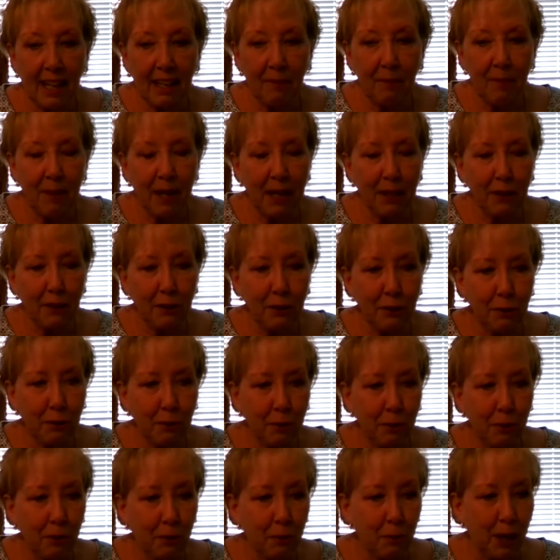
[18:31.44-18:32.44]
not
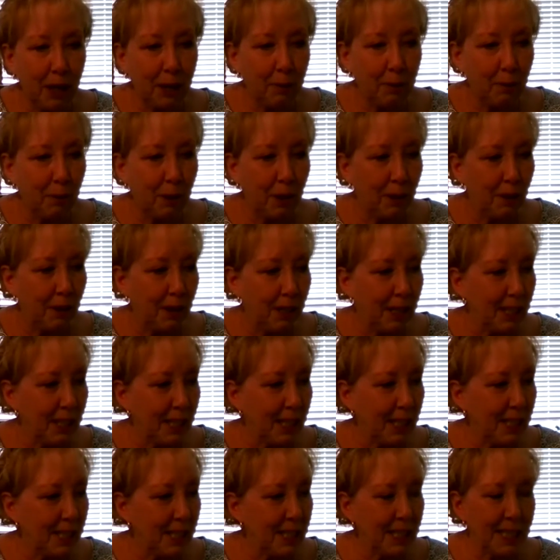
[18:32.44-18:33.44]
sure quite where it
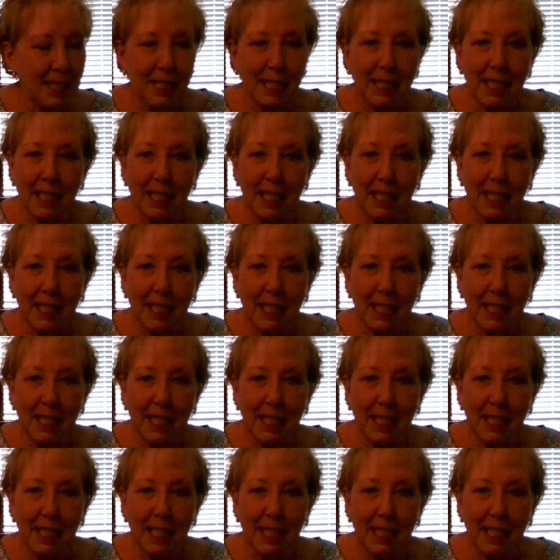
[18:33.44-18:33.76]
is.